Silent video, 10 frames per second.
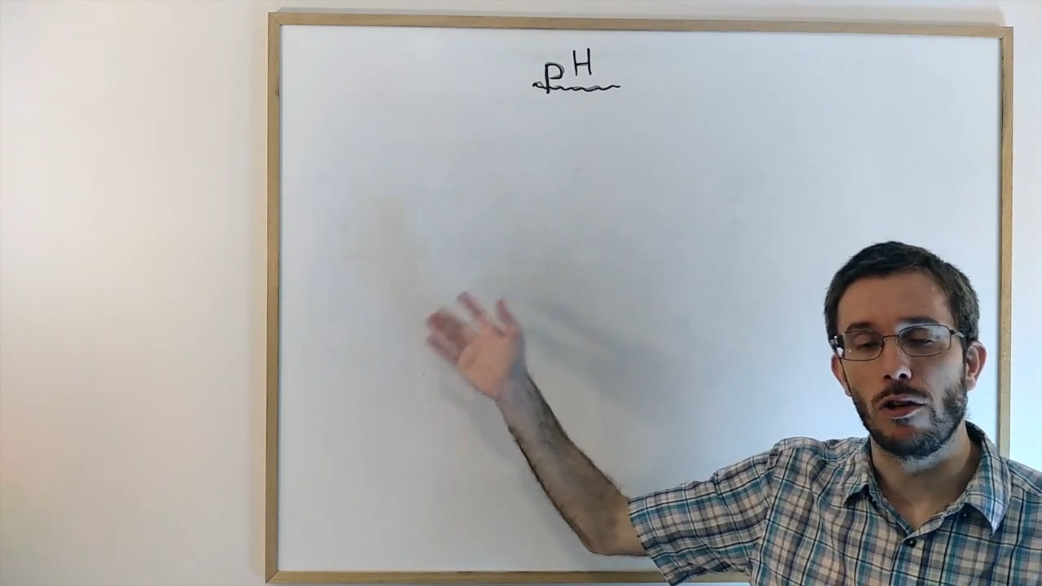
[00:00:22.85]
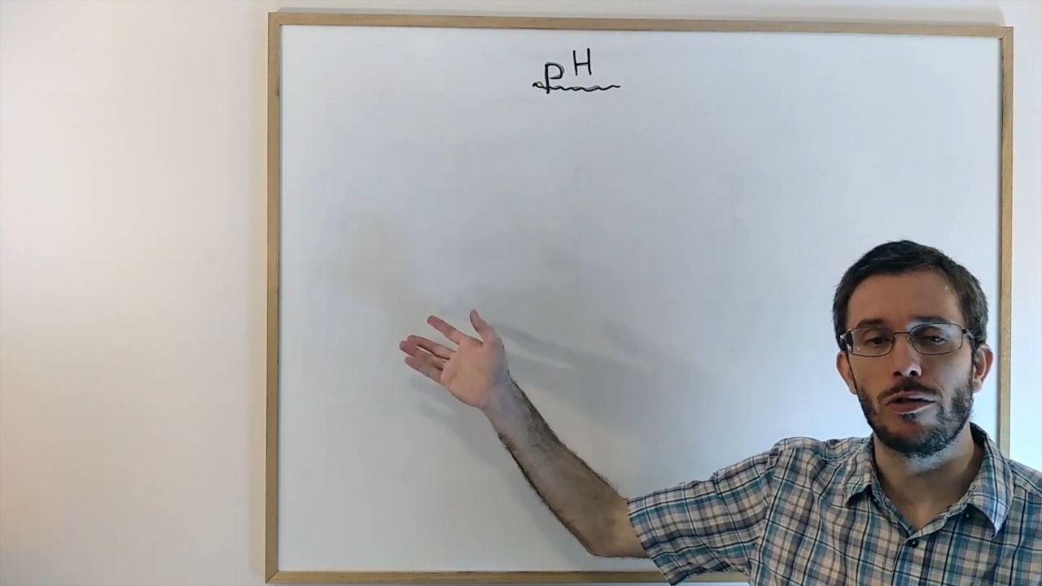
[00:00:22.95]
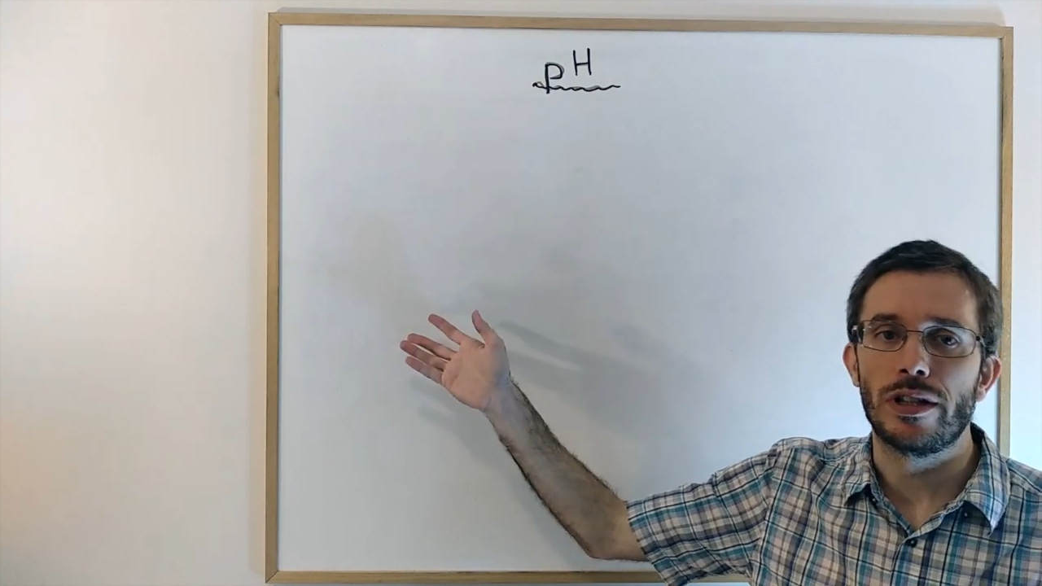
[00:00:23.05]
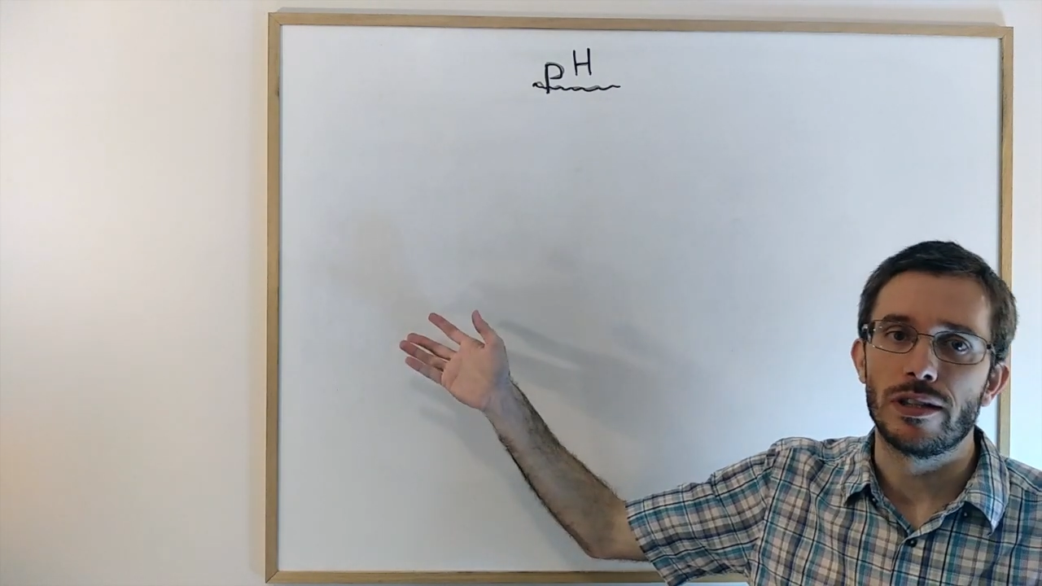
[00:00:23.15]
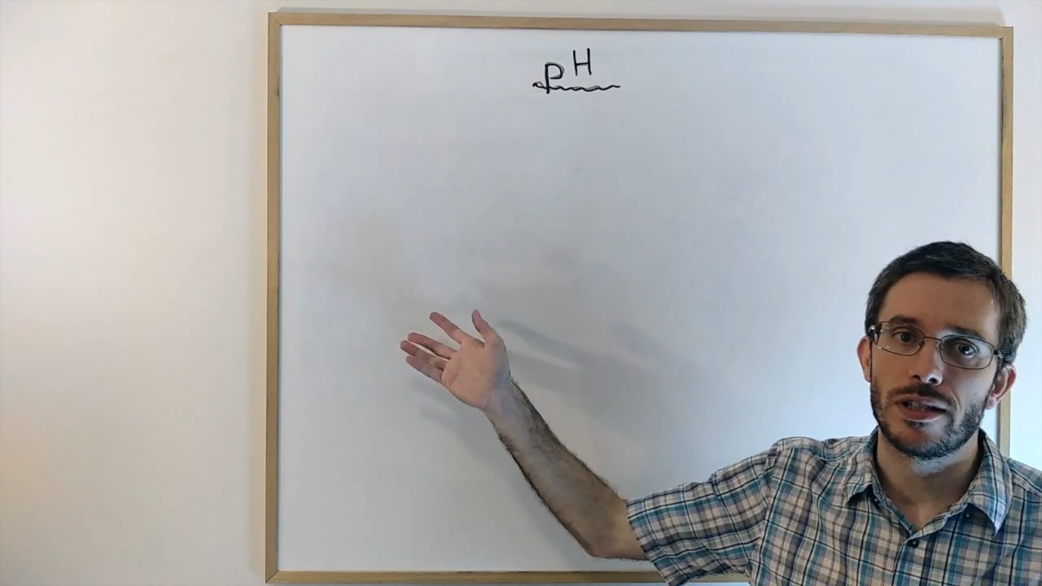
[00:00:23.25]

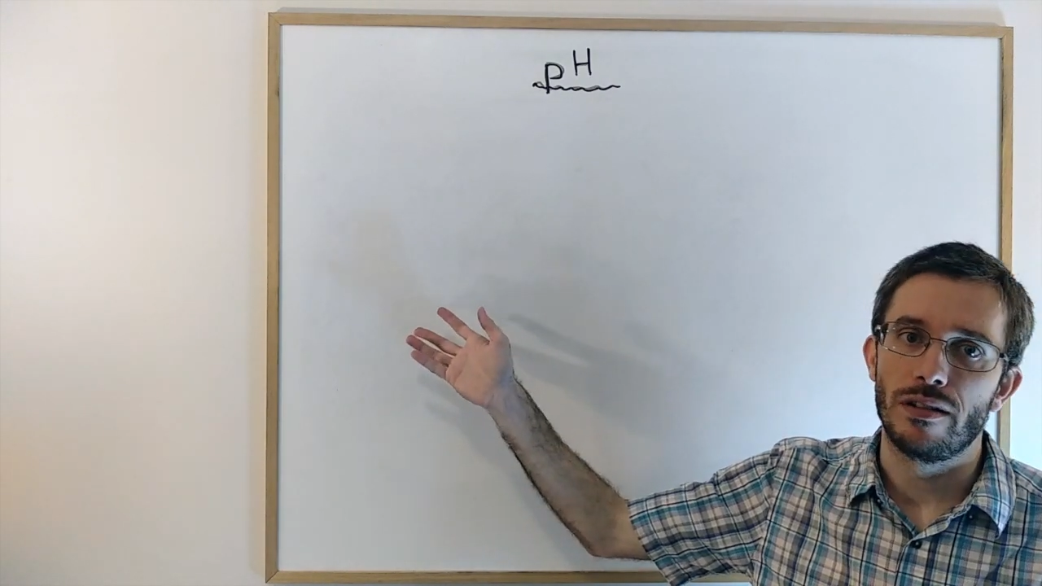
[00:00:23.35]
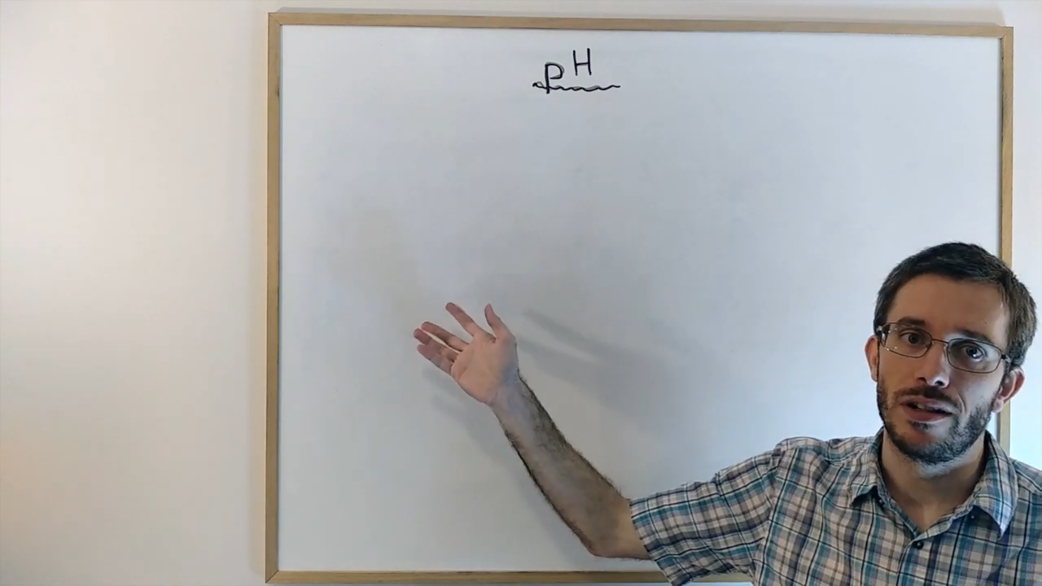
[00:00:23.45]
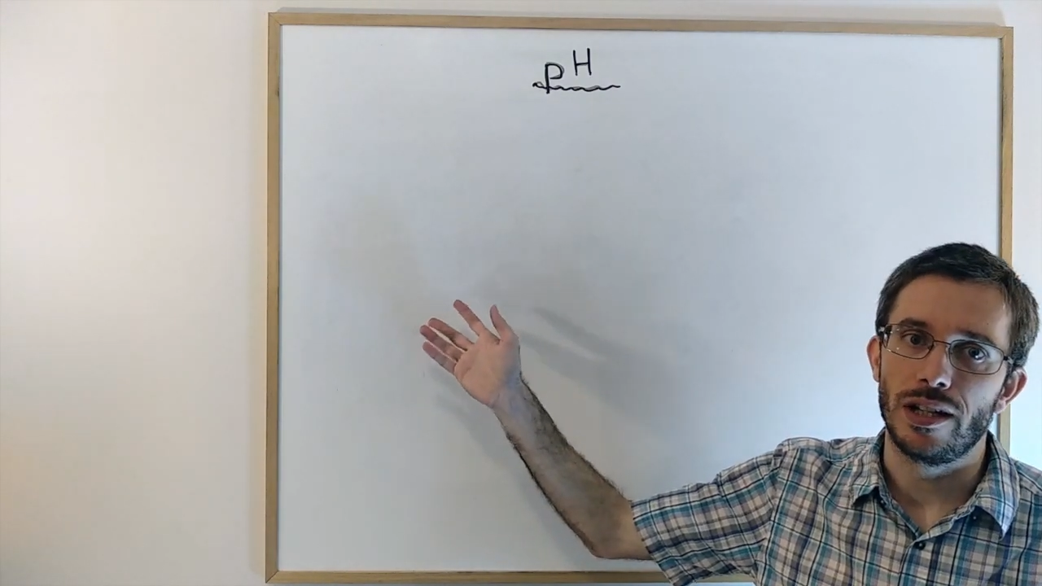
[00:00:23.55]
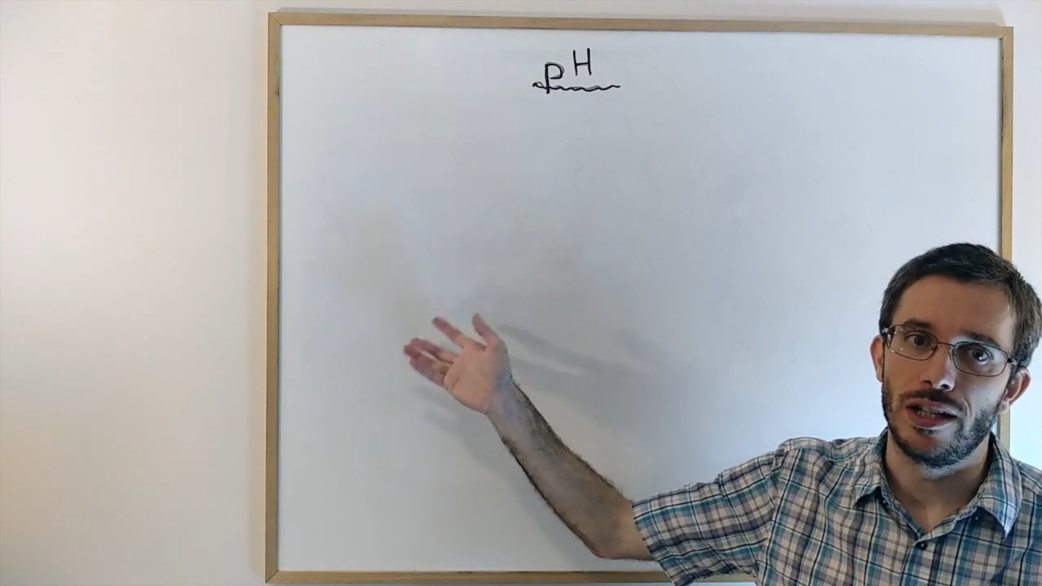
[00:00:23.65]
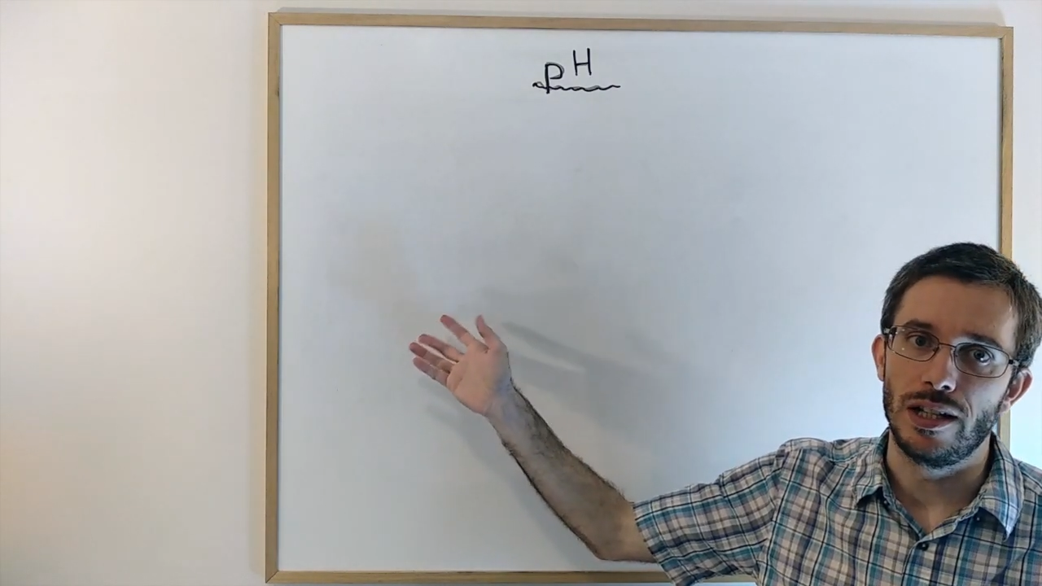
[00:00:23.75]
lower than 7